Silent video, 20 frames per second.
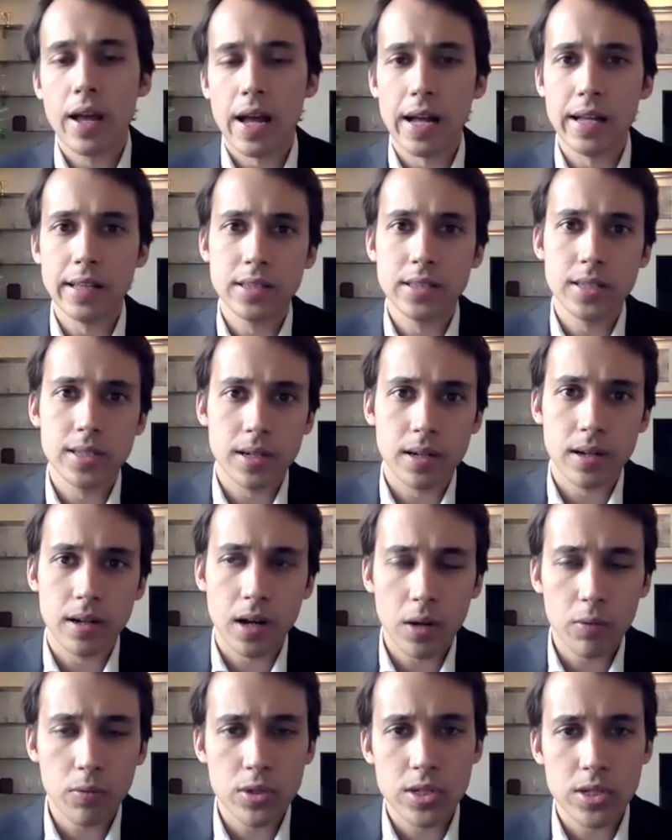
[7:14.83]
And
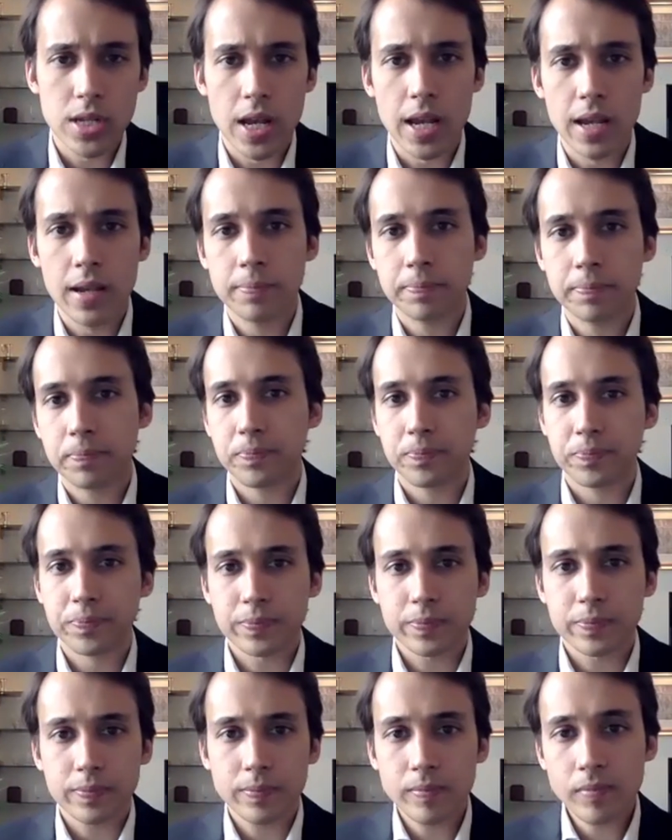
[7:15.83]
I would say,
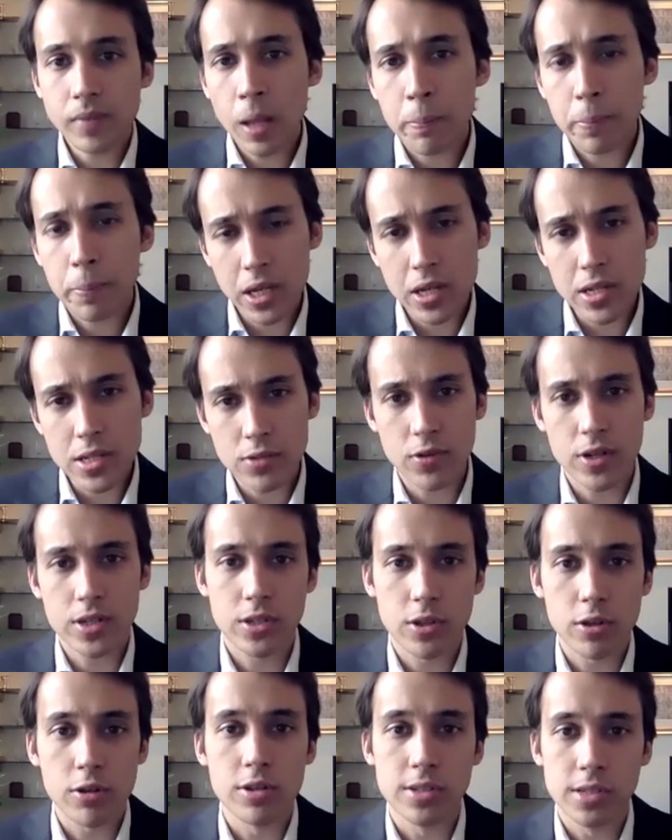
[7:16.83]
because there are
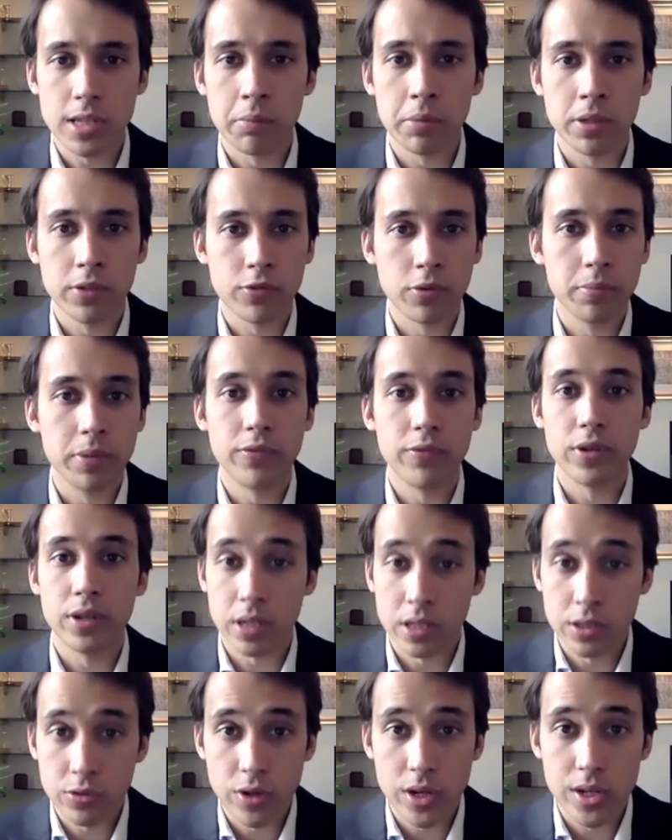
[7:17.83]
students coming from different
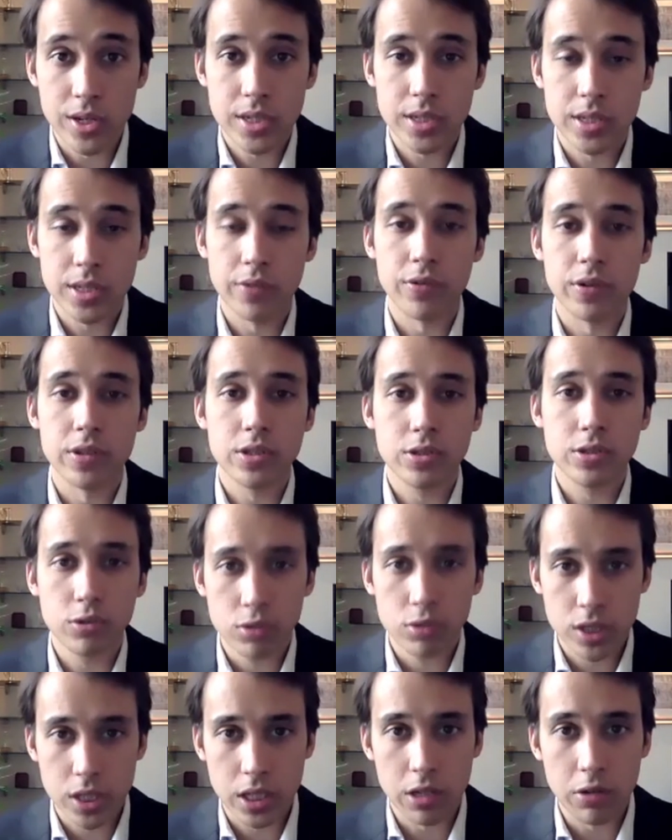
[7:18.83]
countries, different
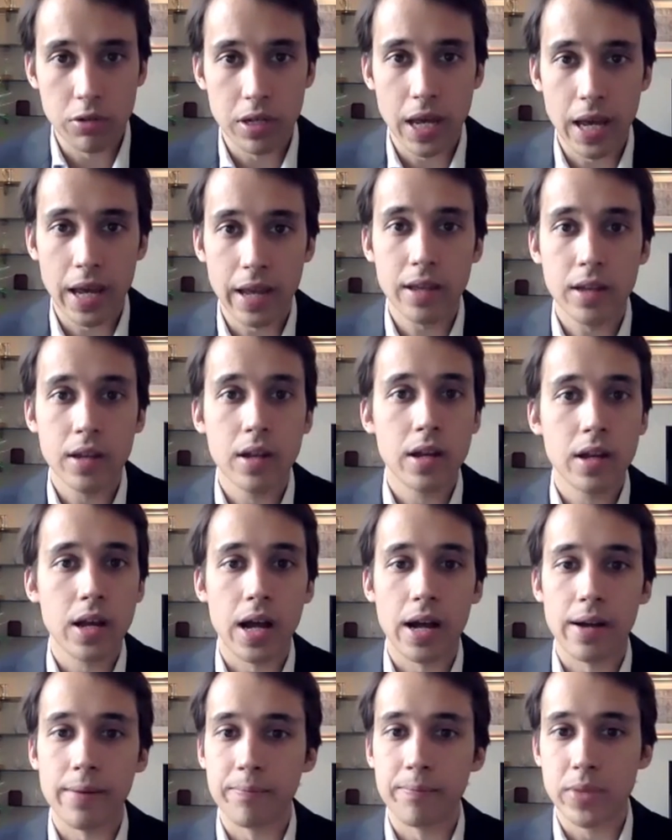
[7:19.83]
schools in the U K,
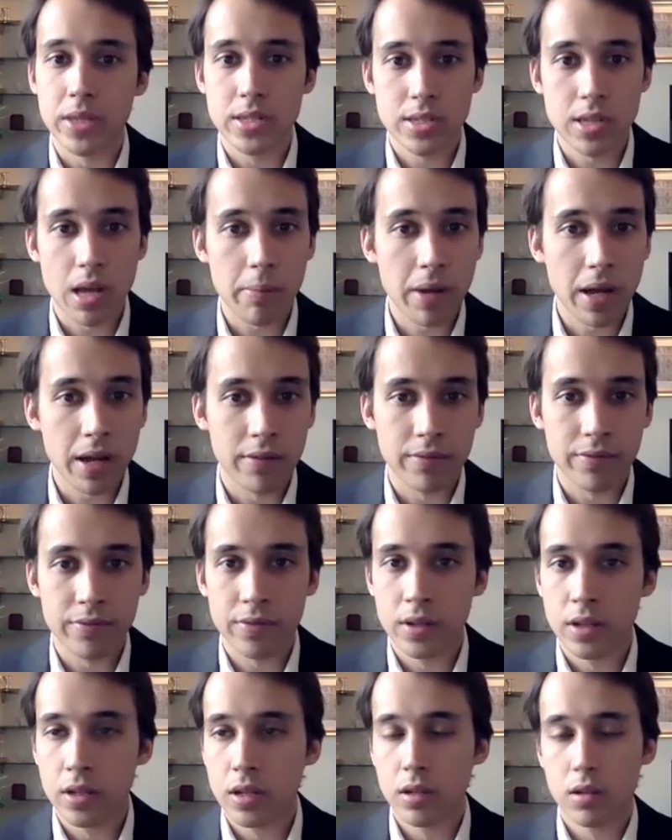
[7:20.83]
Um, some have,
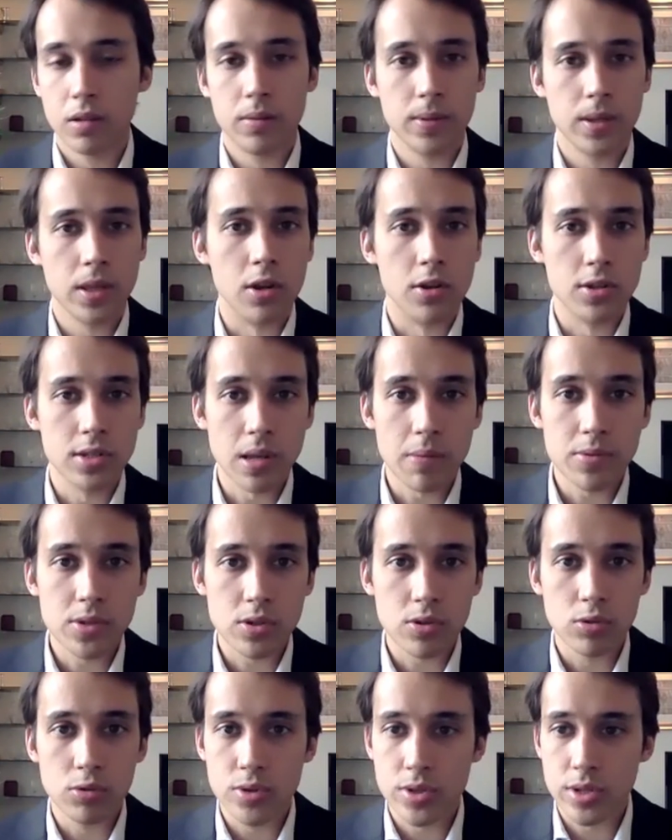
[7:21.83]
you know, some
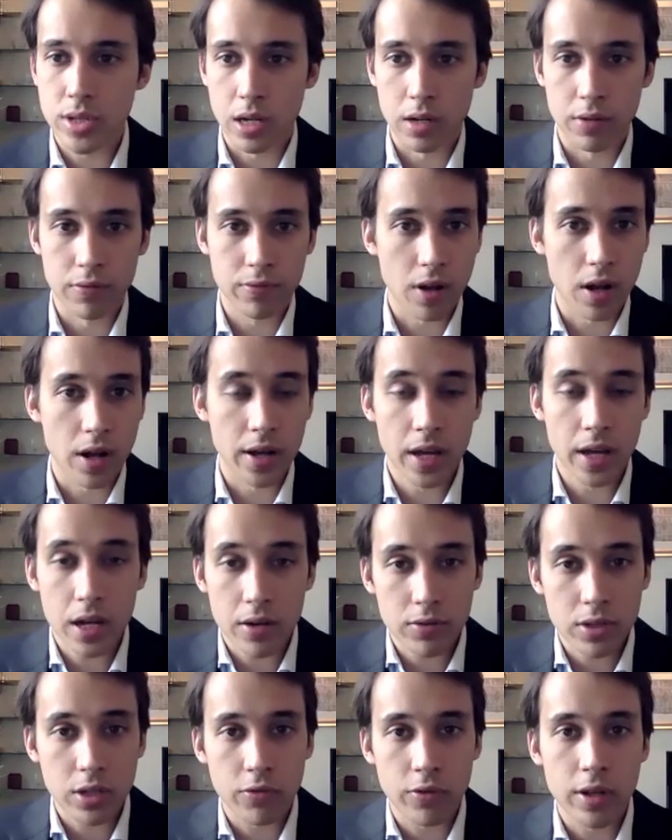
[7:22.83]
schools kind of are ahead
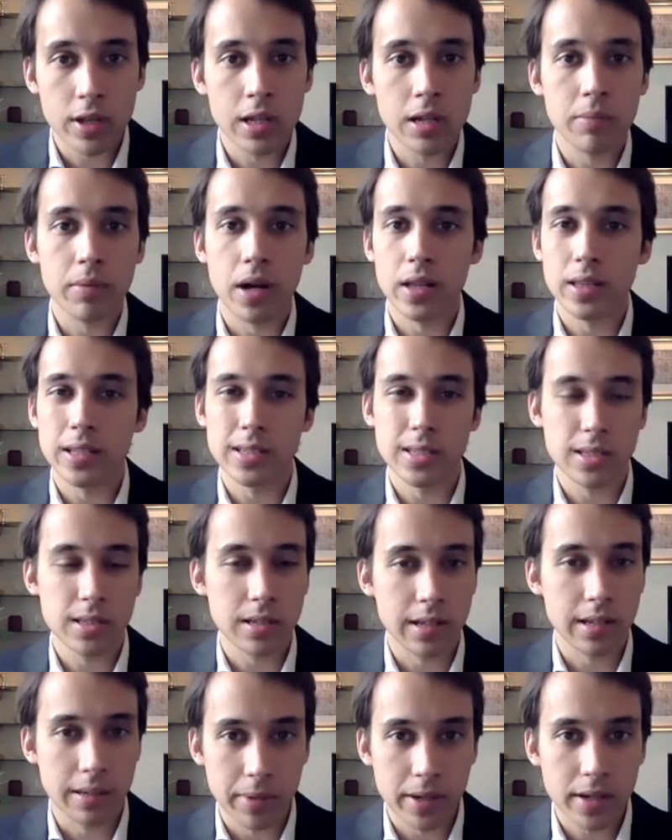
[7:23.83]
of the curriculum, others are
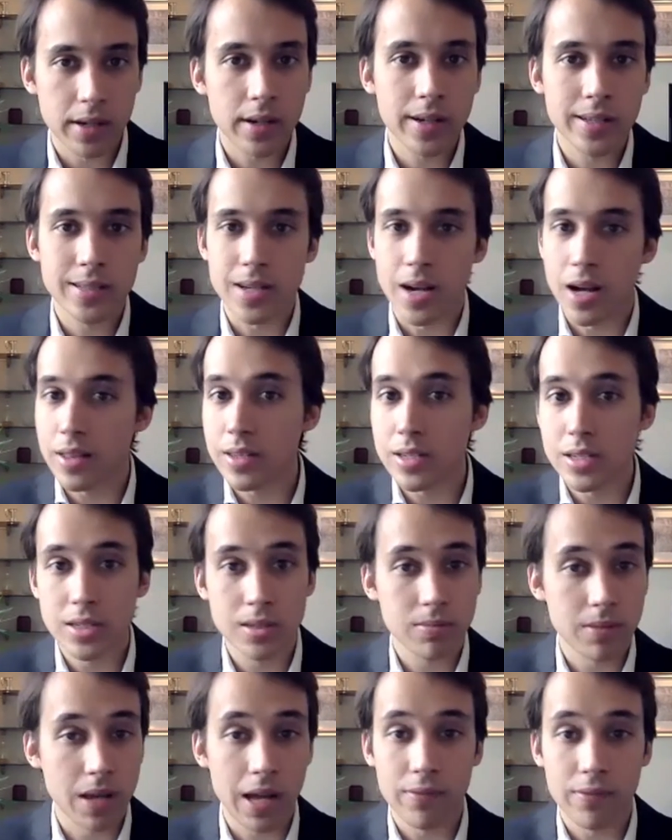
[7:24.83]
slightly behind, others
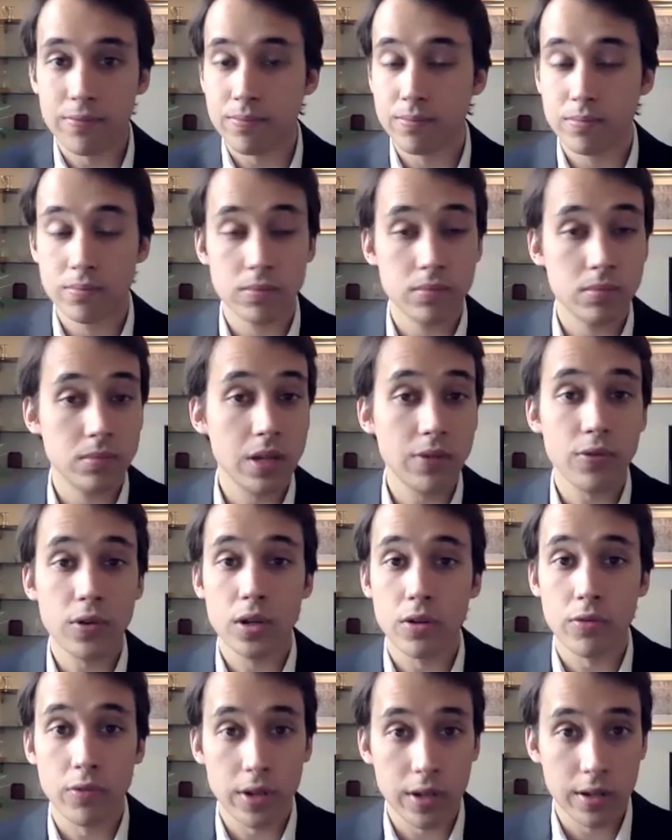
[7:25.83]
have different
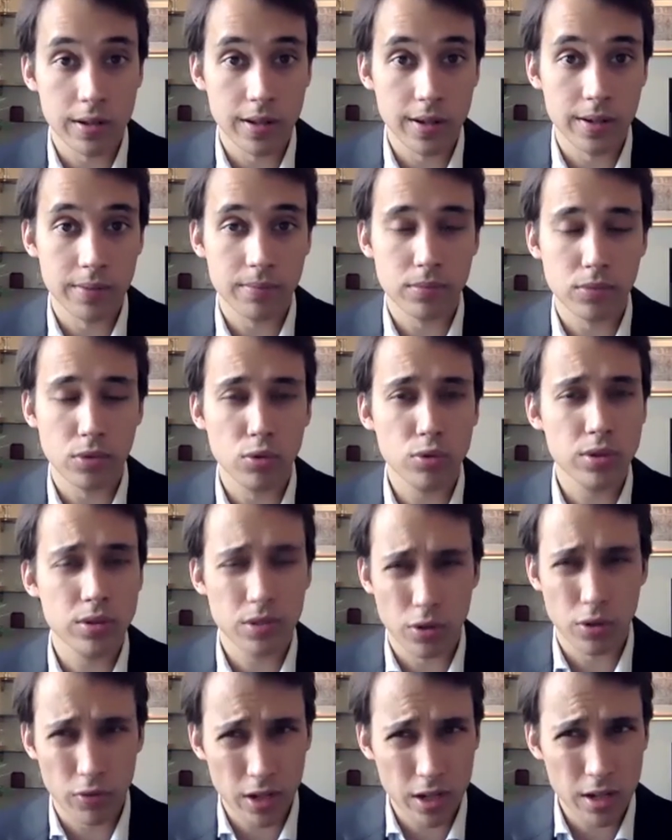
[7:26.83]
curricula, all,
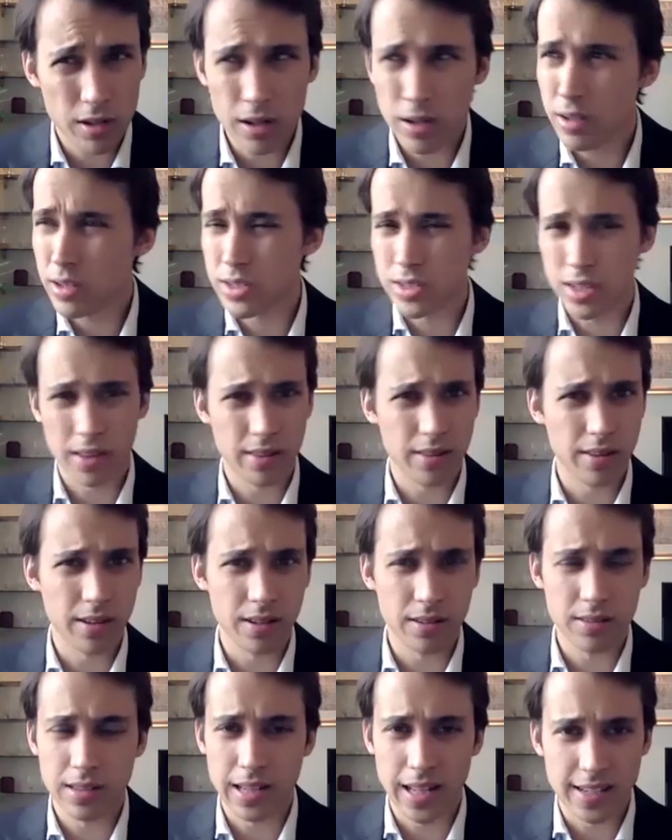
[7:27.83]
curricula, is that the,
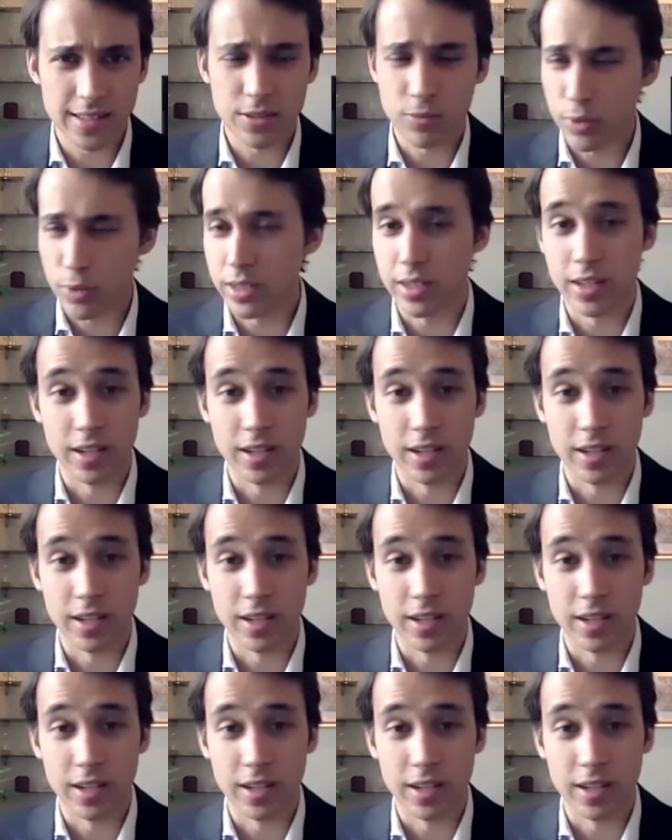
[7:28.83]
the Latin word?